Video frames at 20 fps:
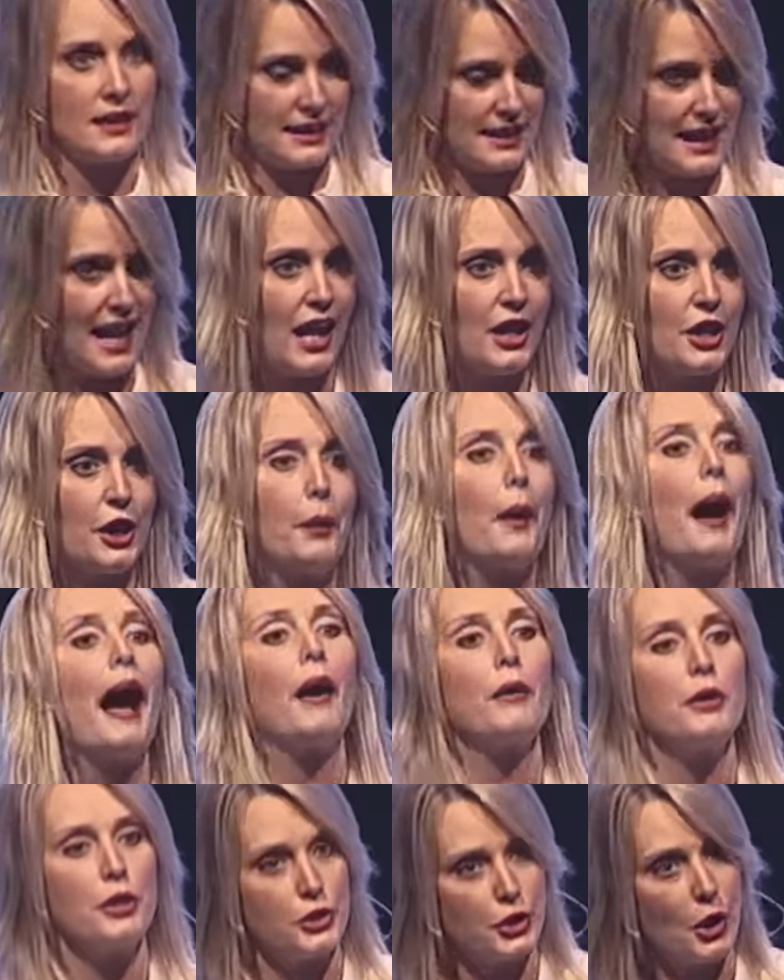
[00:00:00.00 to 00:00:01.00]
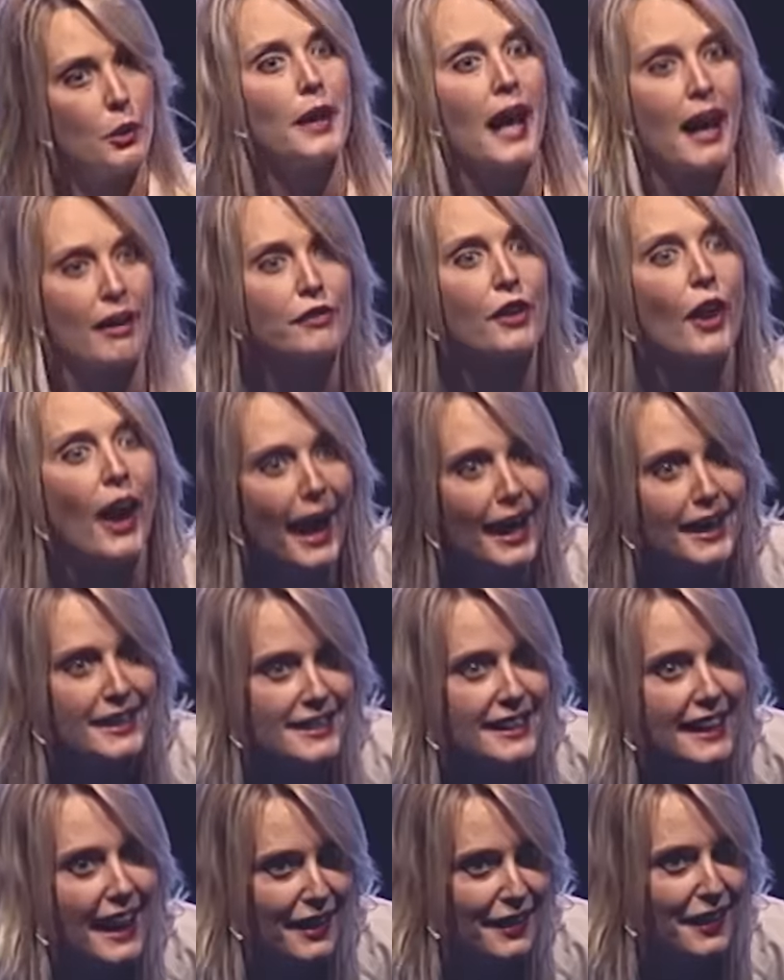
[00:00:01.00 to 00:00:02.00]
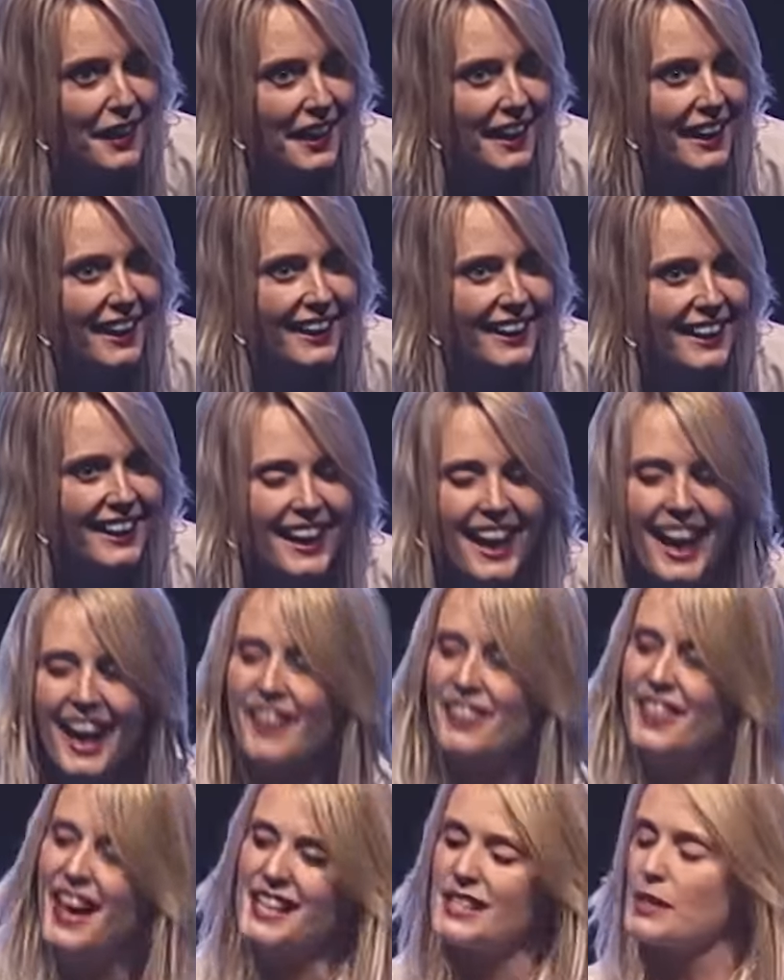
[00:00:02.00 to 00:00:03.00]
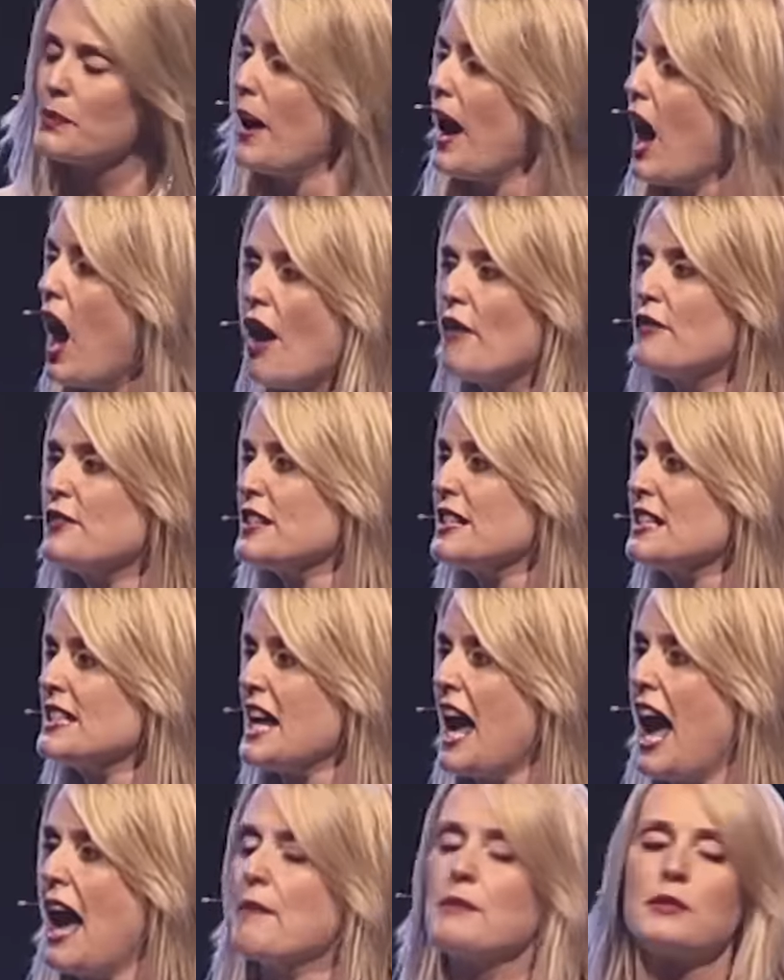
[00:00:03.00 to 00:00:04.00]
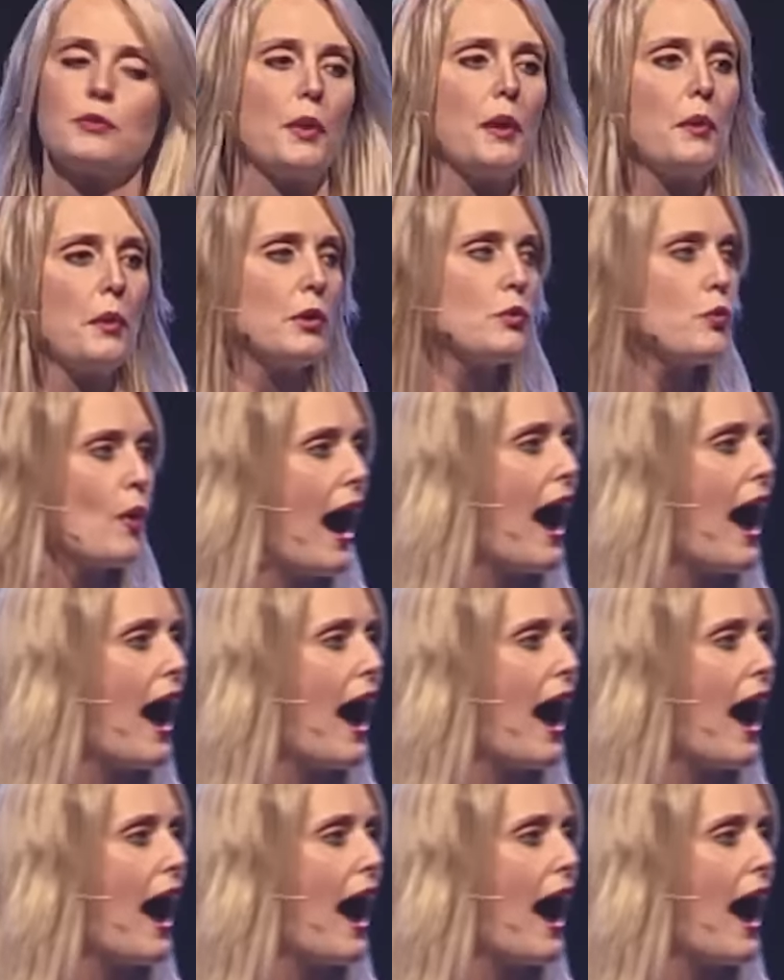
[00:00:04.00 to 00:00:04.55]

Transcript: gonna tell you how you don't have your act together. And that's why oftentimes we would